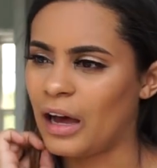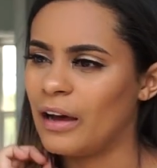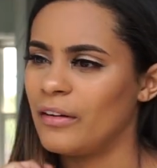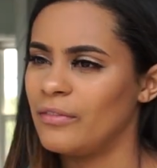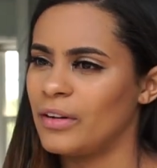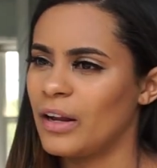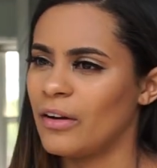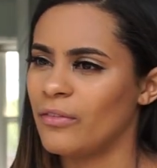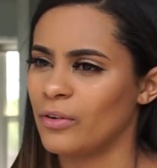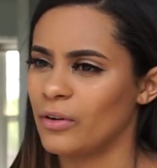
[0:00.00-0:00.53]

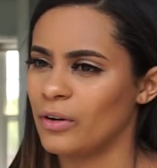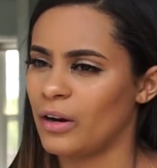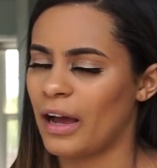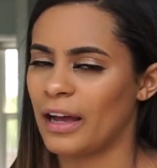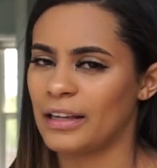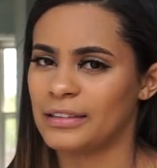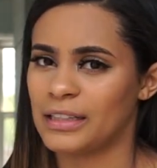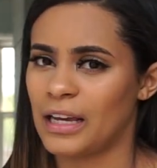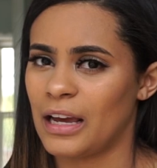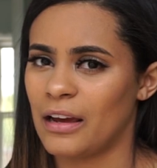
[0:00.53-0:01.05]
I've never
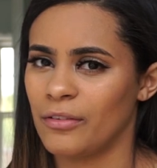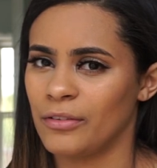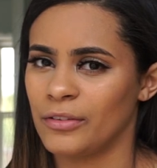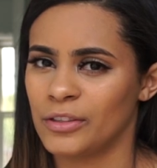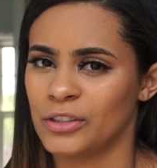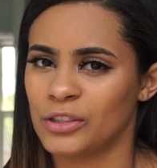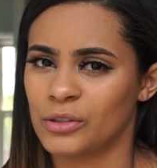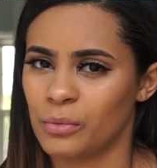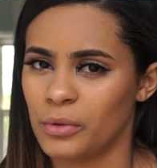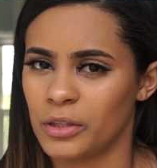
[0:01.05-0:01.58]
had to
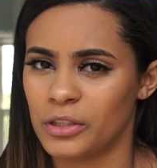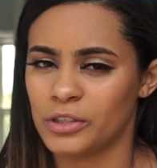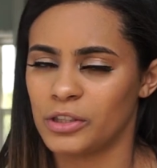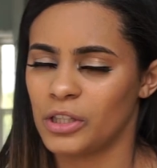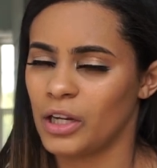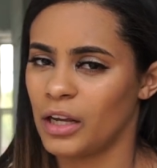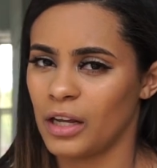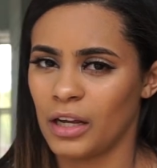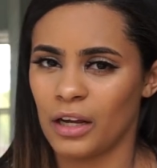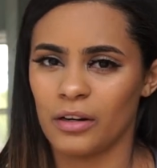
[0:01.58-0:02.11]
ever switch
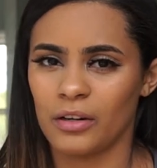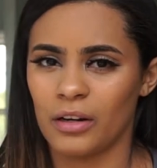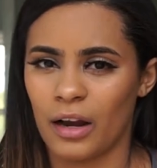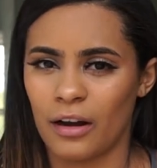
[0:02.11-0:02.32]
out,